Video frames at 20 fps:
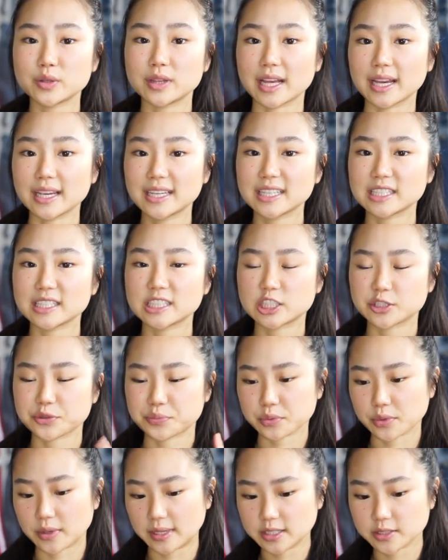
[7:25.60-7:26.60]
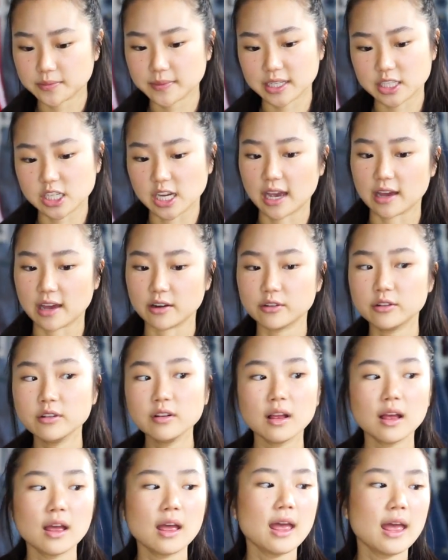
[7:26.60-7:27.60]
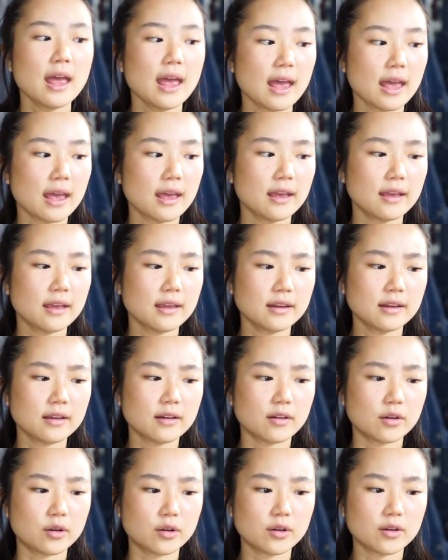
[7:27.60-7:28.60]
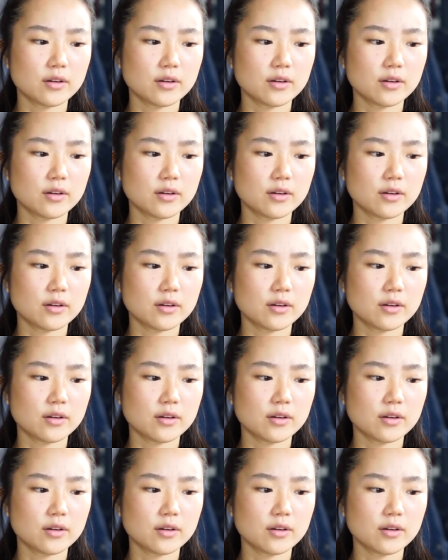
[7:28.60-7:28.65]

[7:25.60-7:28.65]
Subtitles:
to like and subscribe to my channel, and